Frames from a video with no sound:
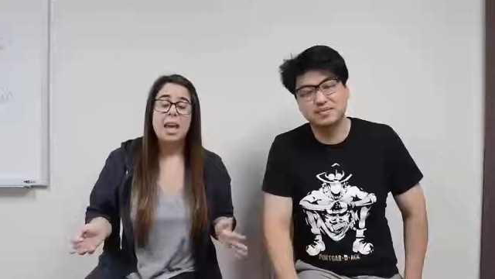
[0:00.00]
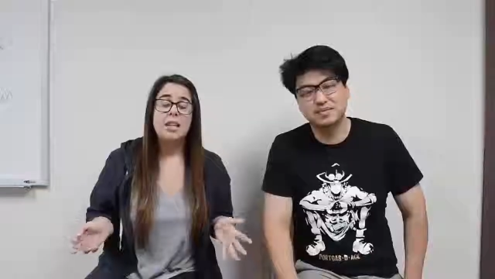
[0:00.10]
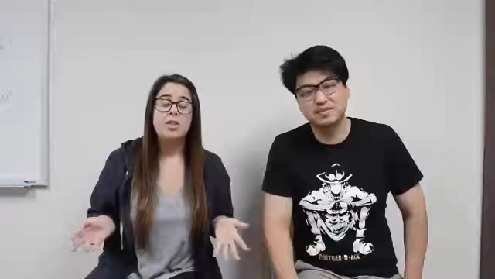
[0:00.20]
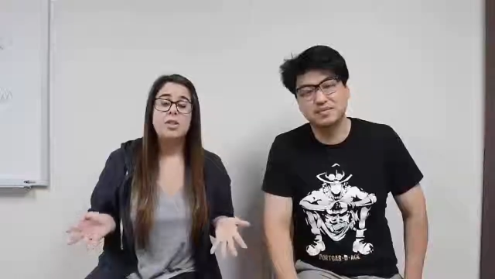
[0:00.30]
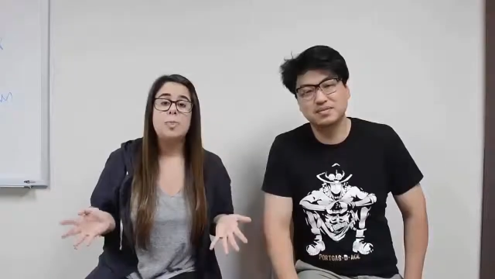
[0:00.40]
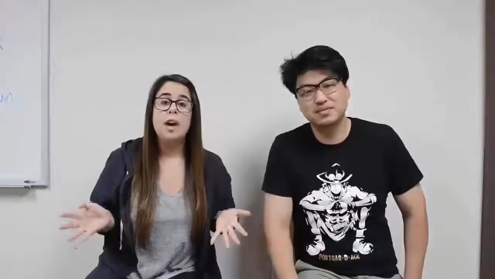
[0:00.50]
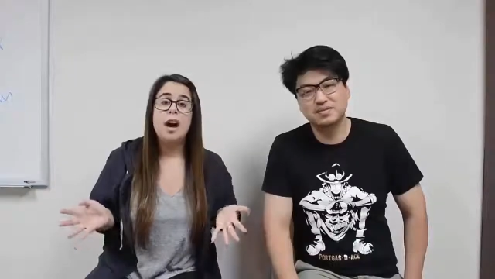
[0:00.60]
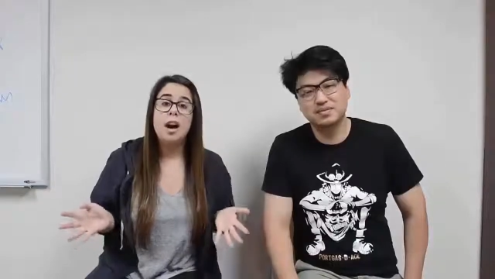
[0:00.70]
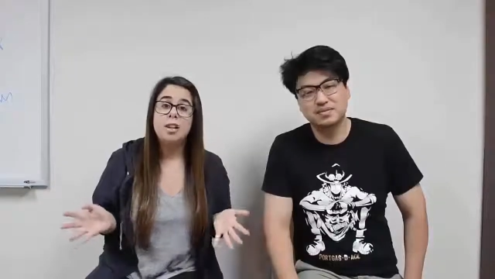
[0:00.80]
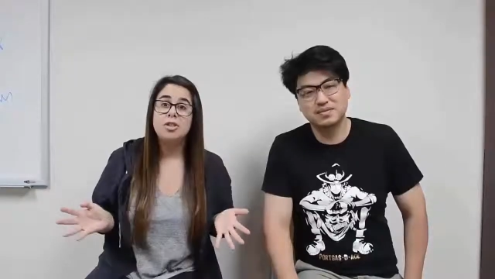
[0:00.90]
Speaker 1: It's used by
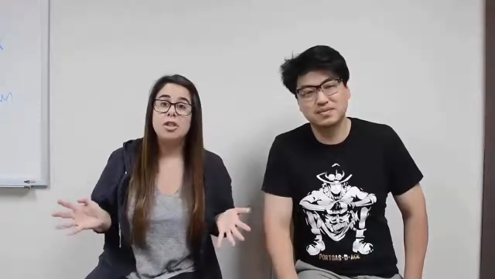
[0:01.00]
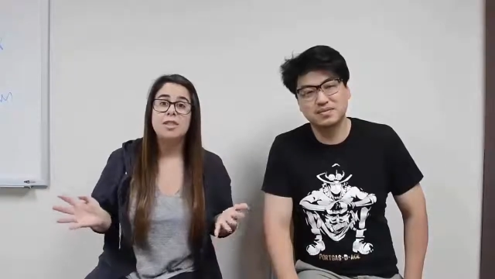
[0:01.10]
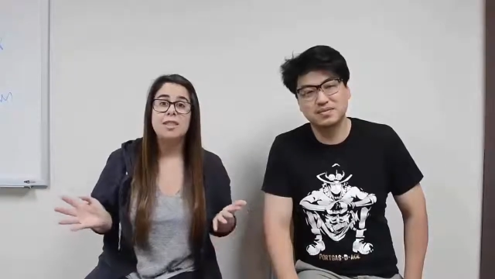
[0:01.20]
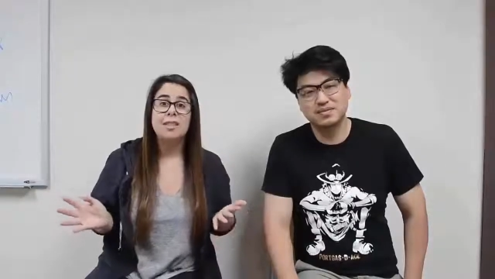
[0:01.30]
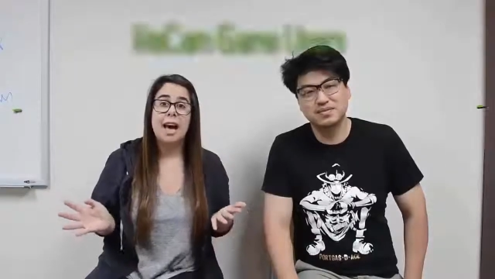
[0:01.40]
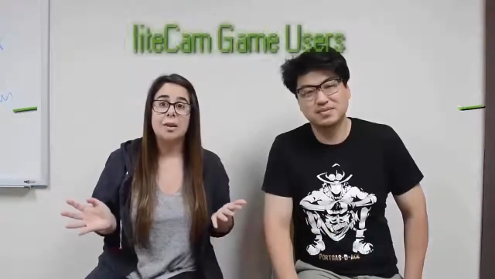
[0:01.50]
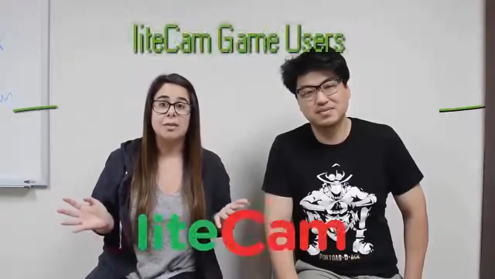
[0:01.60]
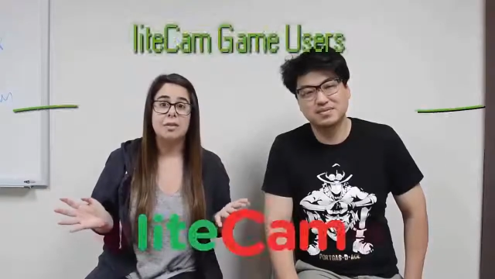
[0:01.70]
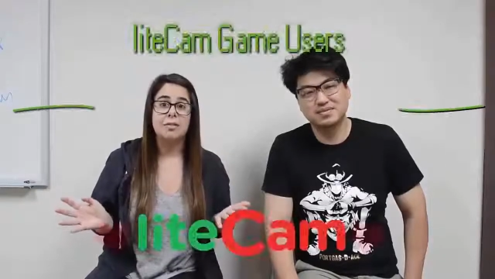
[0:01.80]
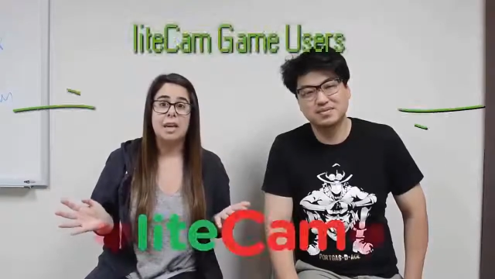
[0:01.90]
hundreds and
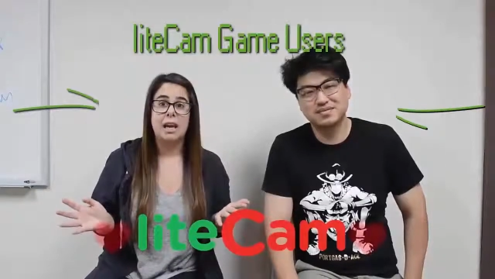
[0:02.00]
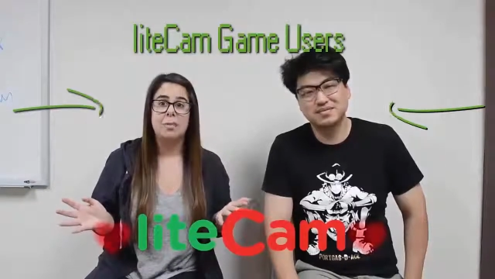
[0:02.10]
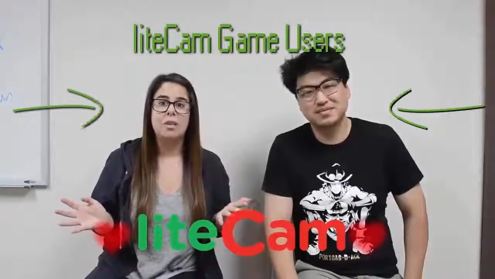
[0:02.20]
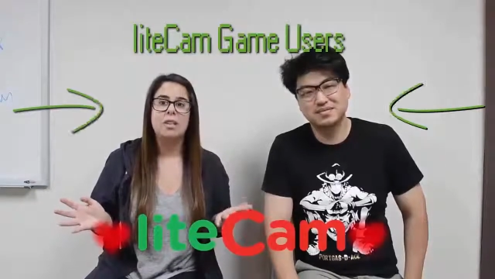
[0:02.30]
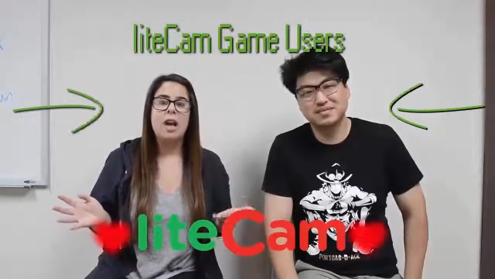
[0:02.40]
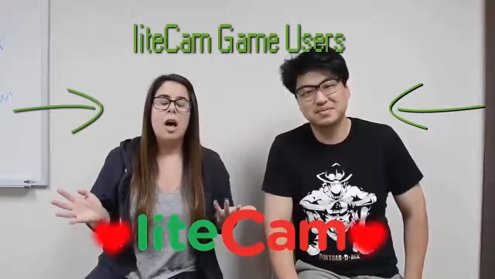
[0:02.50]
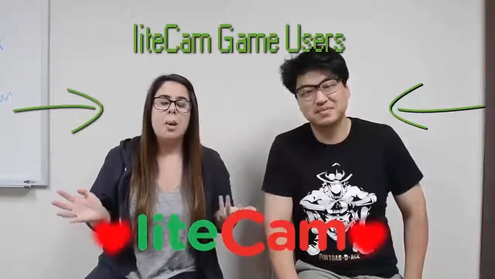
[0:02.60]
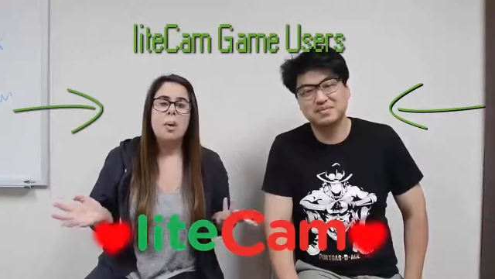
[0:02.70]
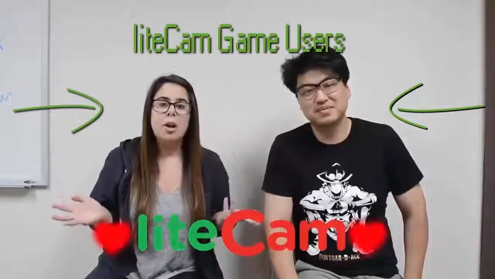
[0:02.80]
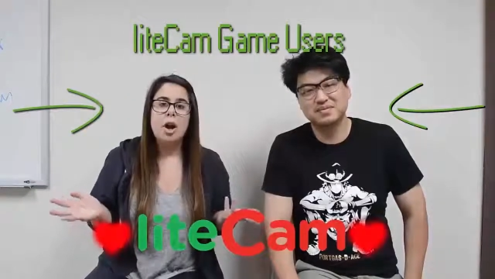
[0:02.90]
thousands of gamers,
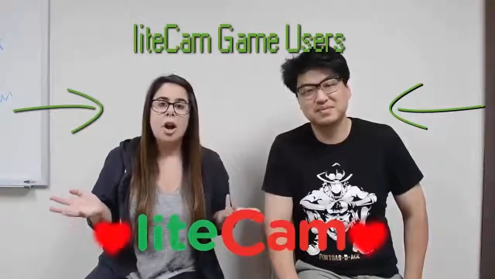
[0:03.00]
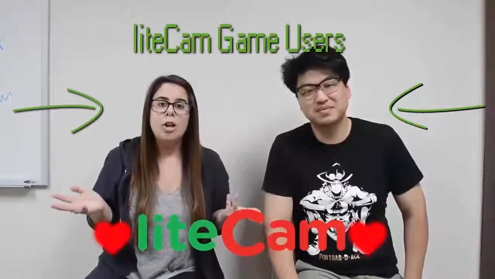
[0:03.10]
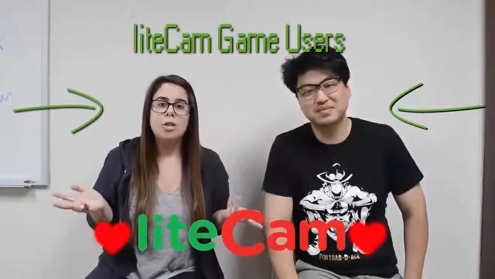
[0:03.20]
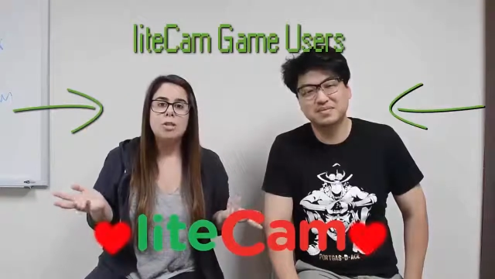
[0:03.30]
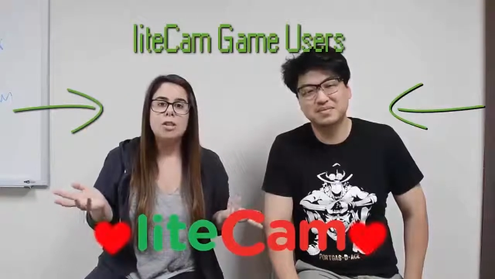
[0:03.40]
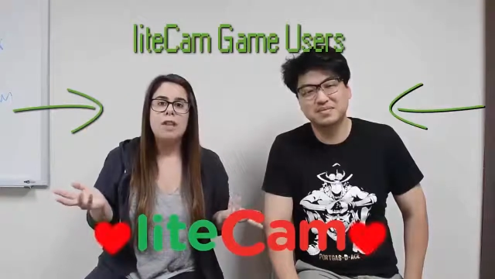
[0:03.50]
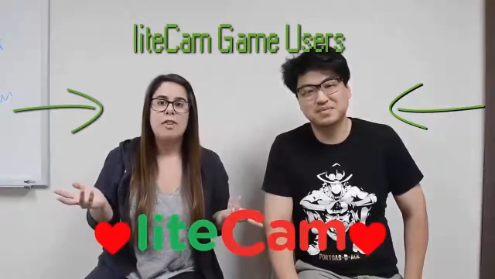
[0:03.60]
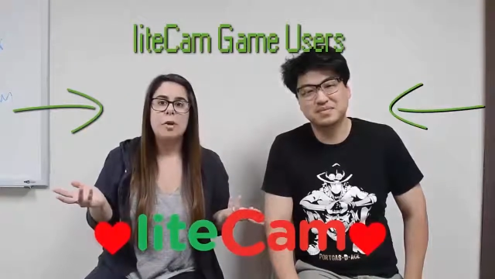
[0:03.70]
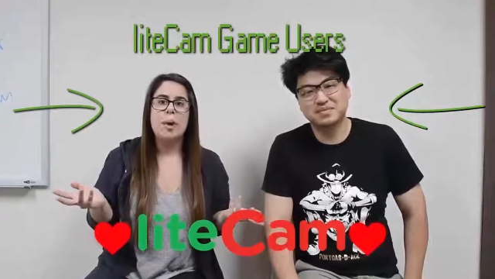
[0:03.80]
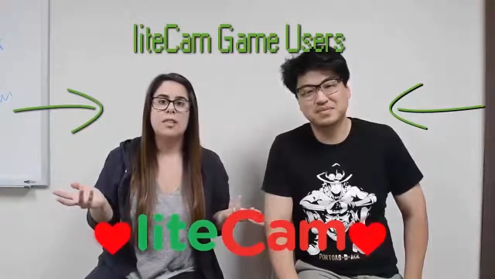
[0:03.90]
but our users have
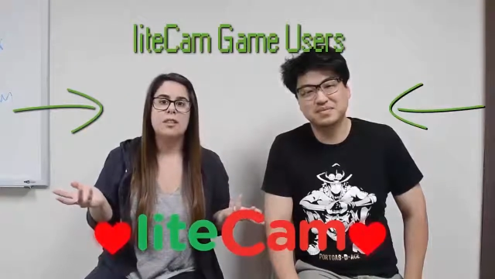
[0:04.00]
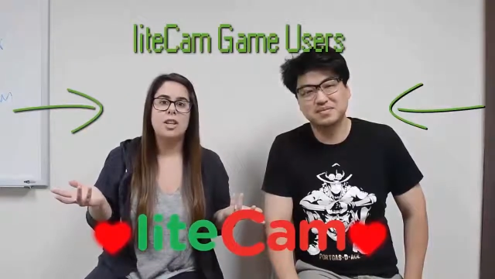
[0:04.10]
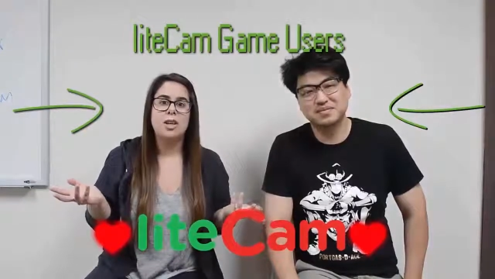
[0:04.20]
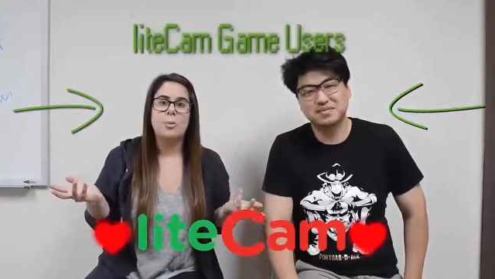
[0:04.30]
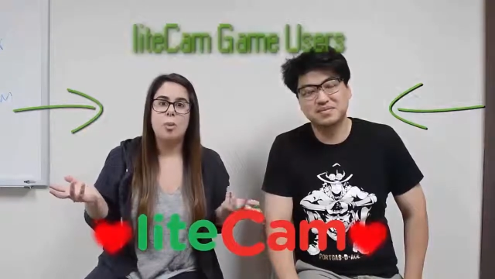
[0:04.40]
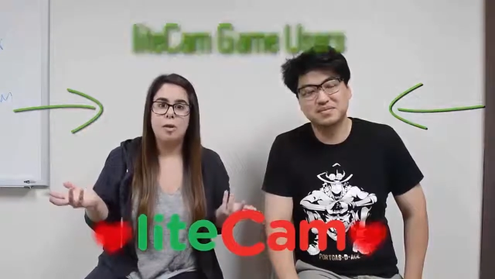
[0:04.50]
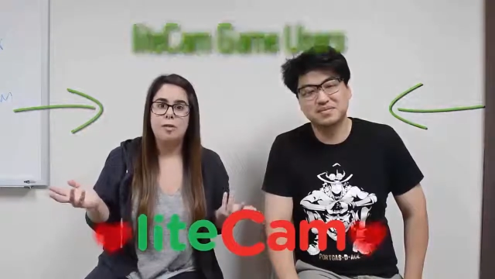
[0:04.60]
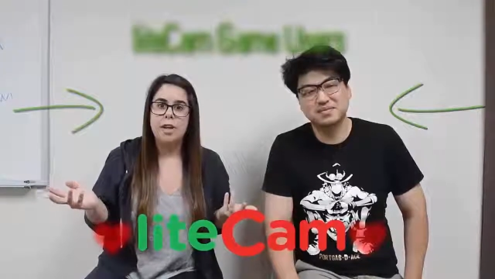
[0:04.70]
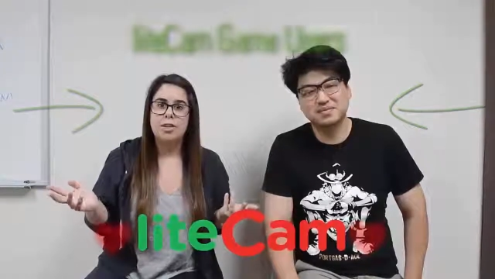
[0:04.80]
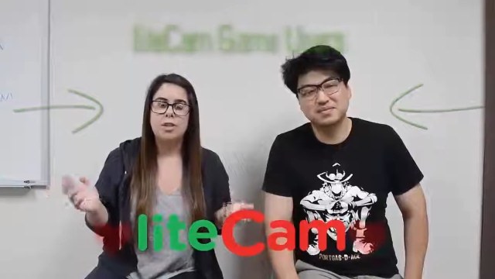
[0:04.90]
requested more
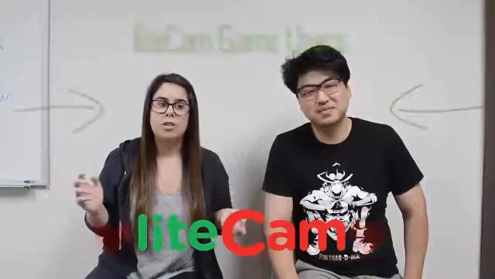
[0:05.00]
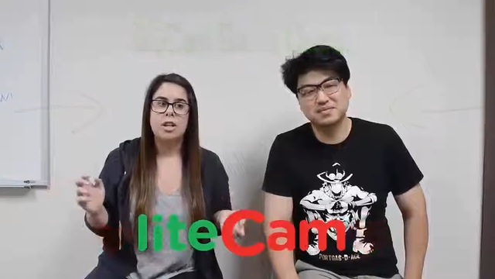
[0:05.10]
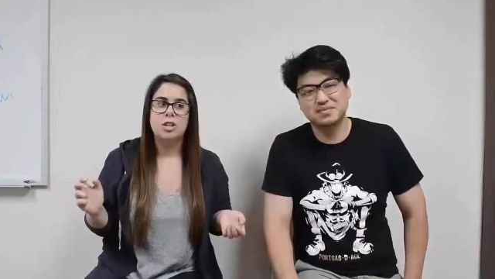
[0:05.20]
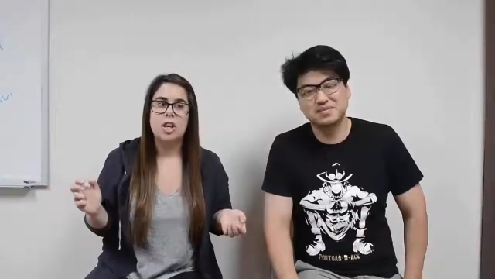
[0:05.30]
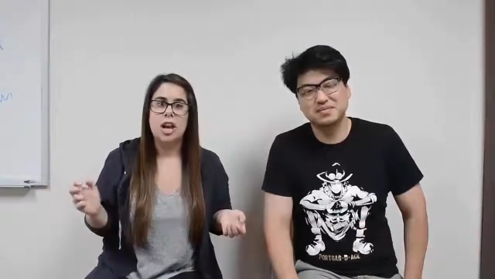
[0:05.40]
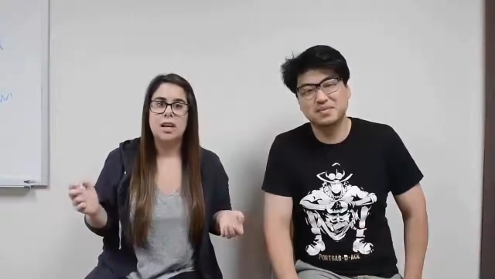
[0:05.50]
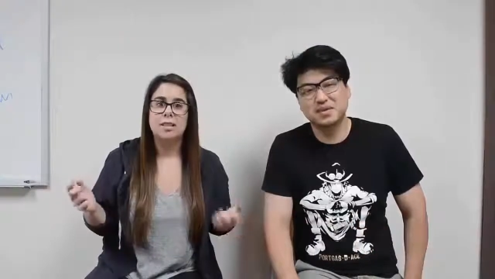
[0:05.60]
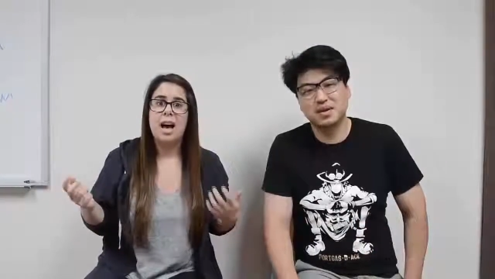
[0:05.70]
features such as